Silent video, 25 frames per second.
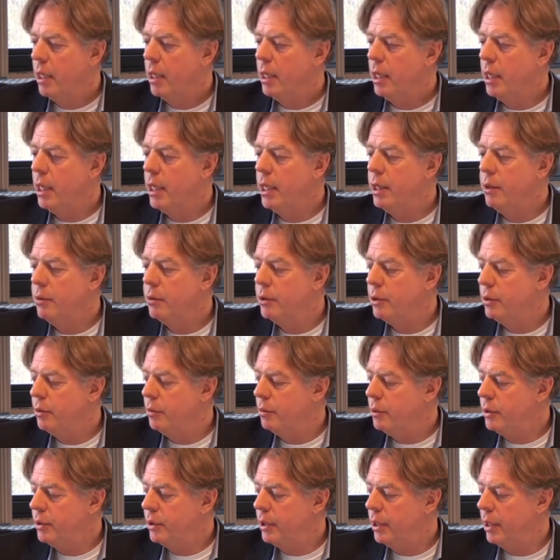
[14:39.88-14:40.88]
Here you
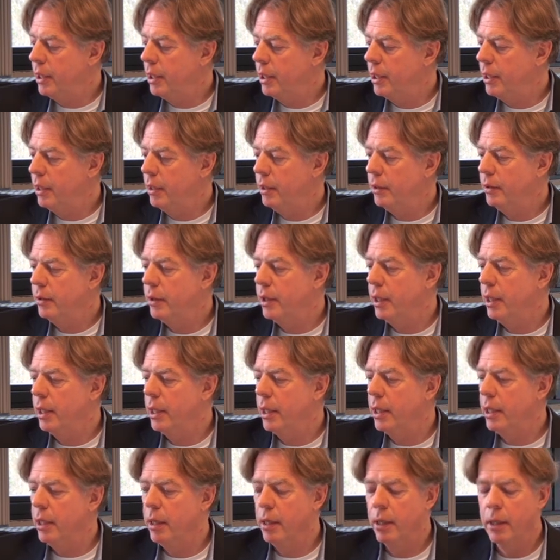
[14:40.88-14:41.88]
do see
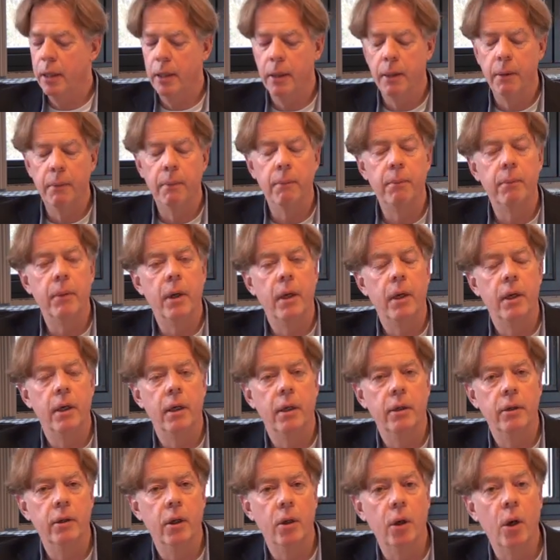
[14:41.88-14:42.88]
the
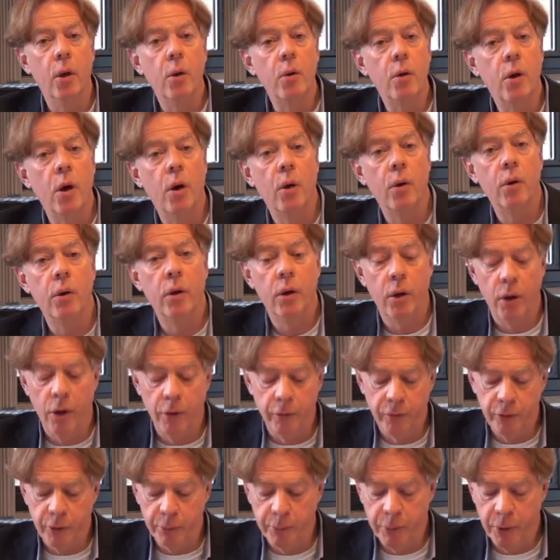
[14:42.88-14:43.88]
logo
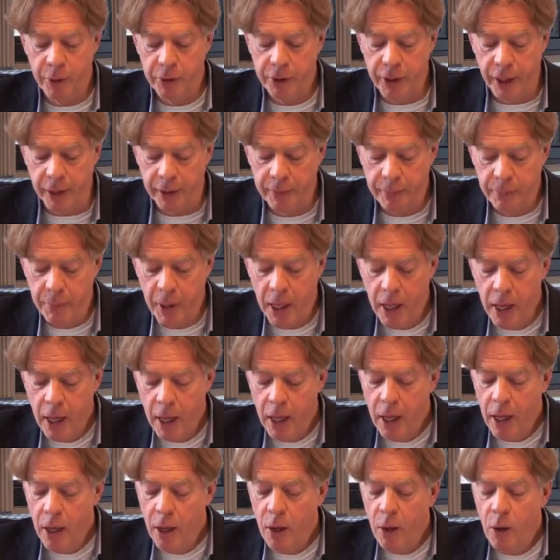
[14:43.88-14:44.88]
of the project.
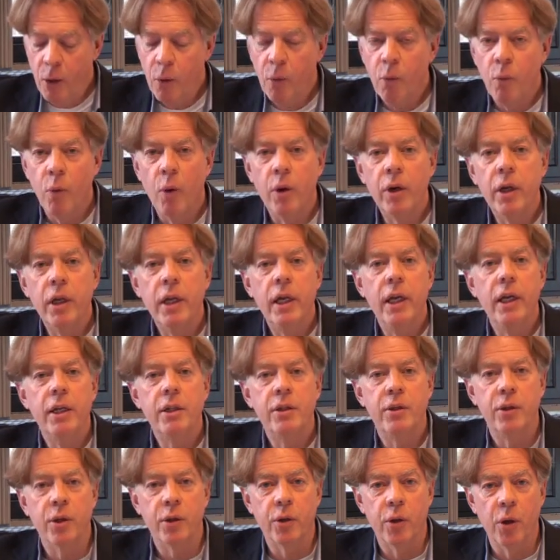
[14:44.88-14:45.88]
What
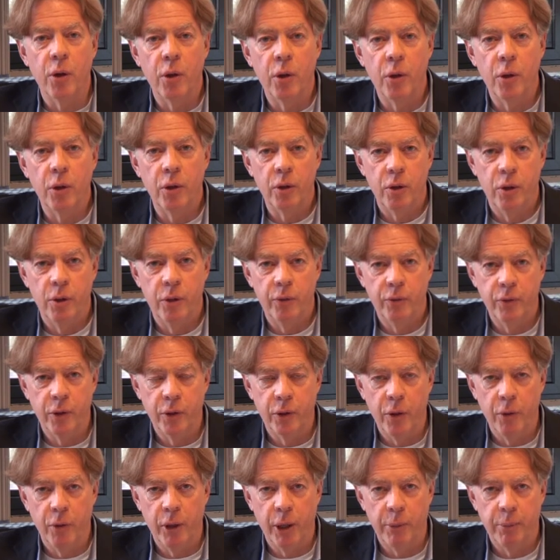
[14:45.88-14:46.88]
is the goal of the
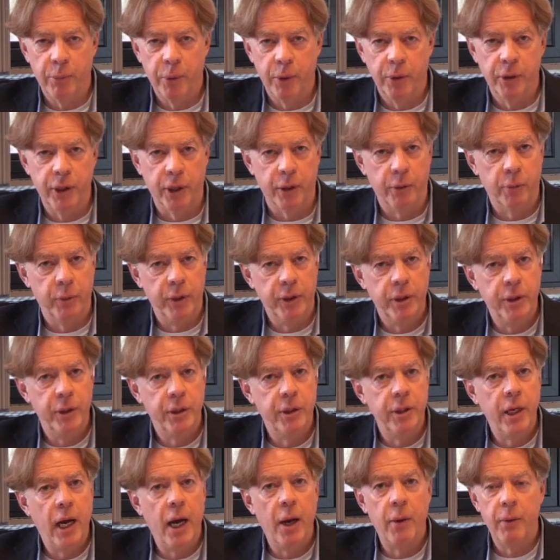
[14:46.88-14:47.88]
GoLab project, which
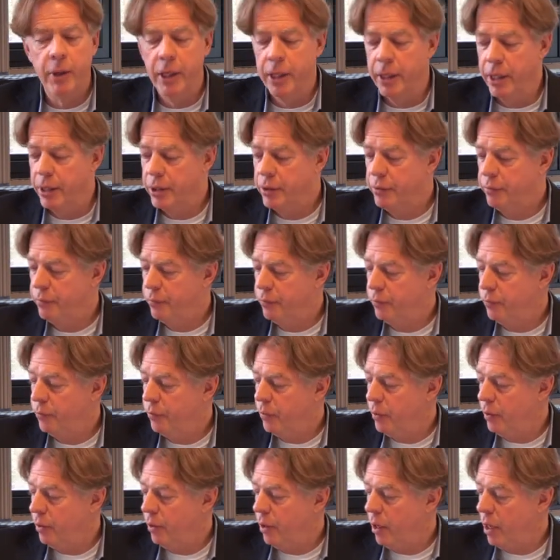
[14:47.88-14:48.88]
is now in its
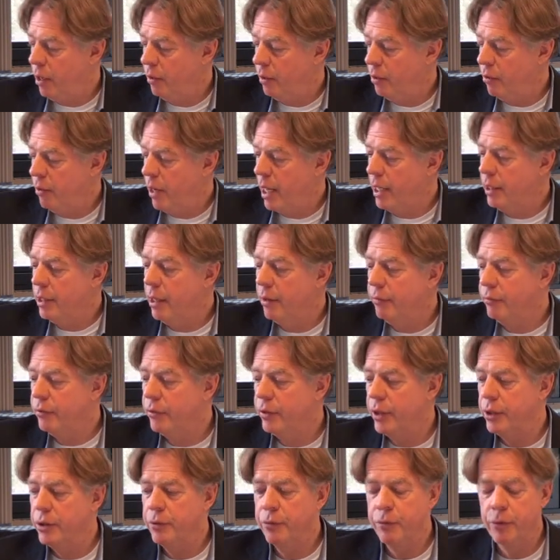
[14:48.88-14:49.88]
right
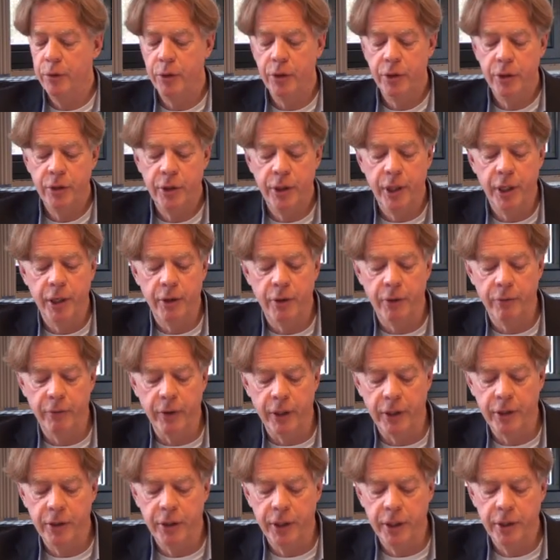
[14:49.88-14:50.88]
after its first year of
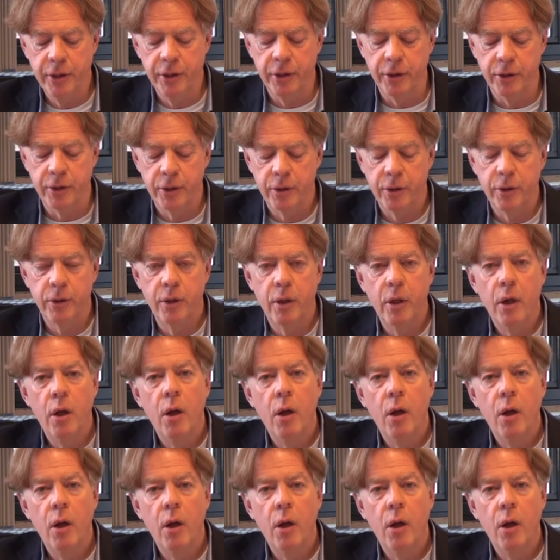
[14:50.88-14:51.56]
existence.